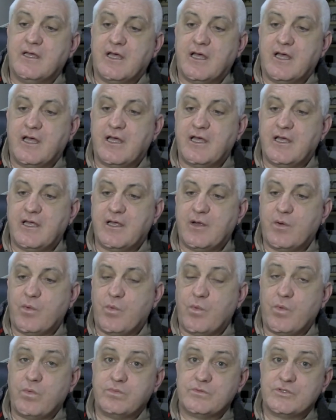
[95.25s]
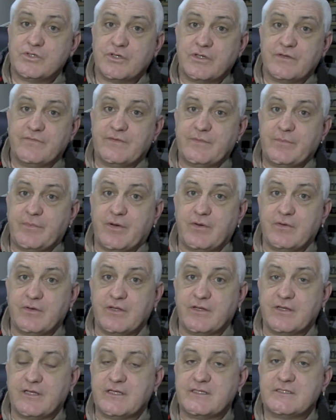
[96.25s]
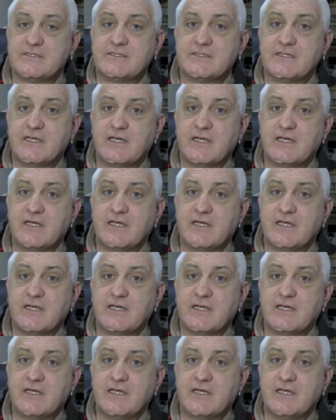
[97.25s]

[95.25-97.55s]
Talking of Napoleonics,